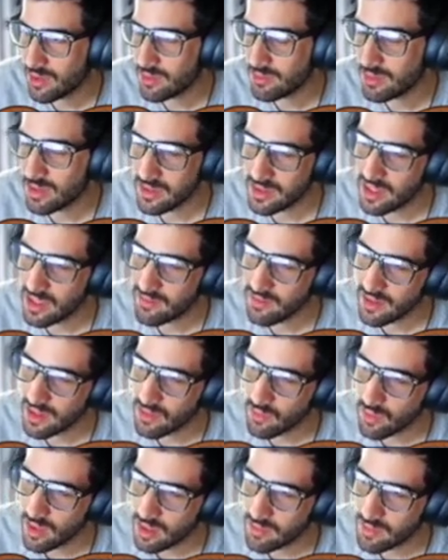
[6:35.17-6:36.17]
But definitely
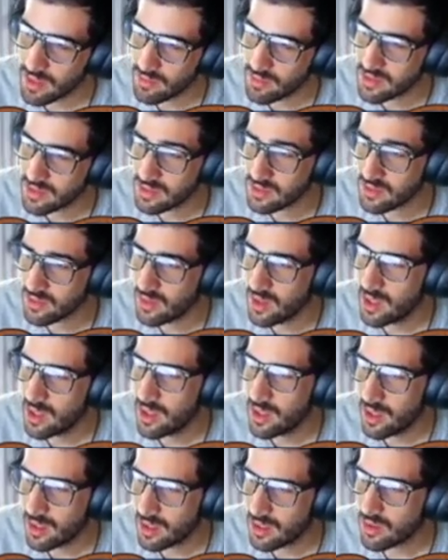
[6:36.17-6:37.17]
we're going to be able to
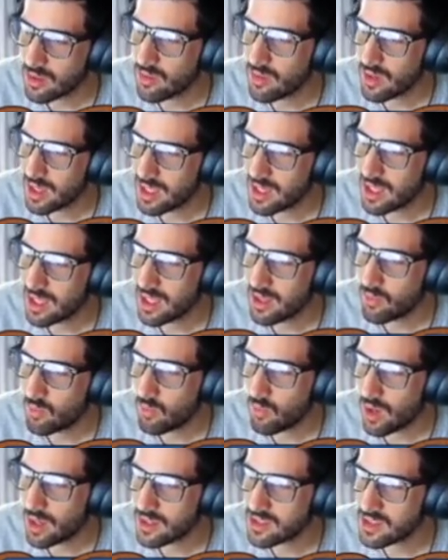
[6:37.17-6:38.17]
go ahead and
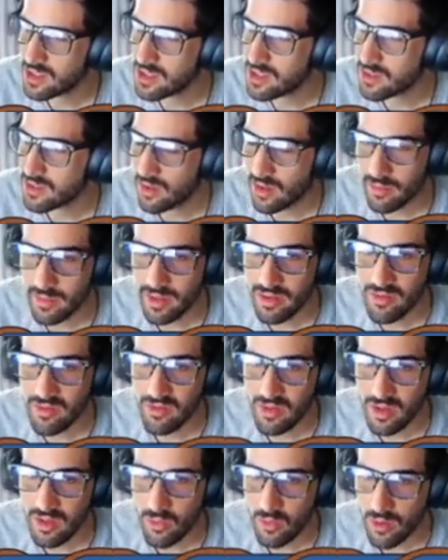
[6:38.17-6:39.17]
watch these tournaments,
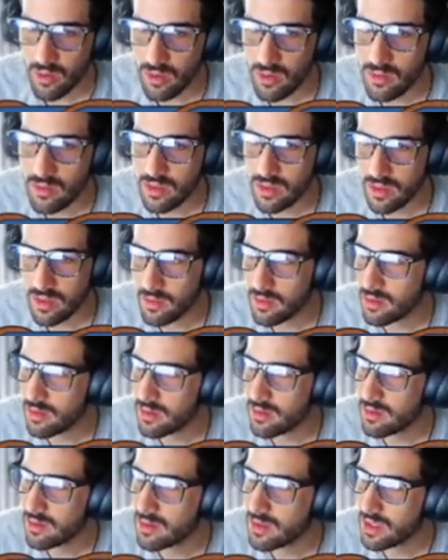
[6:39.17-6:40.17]
see where
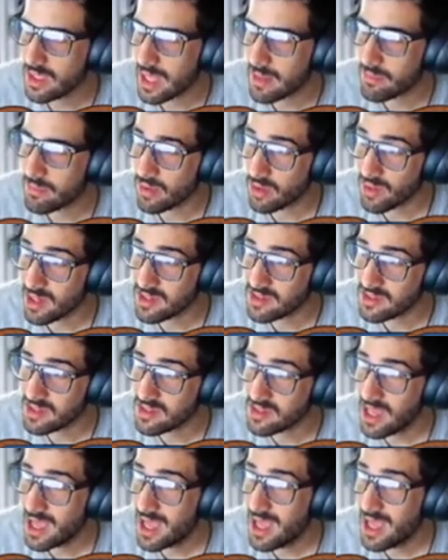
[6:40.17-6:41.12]
the game progresses,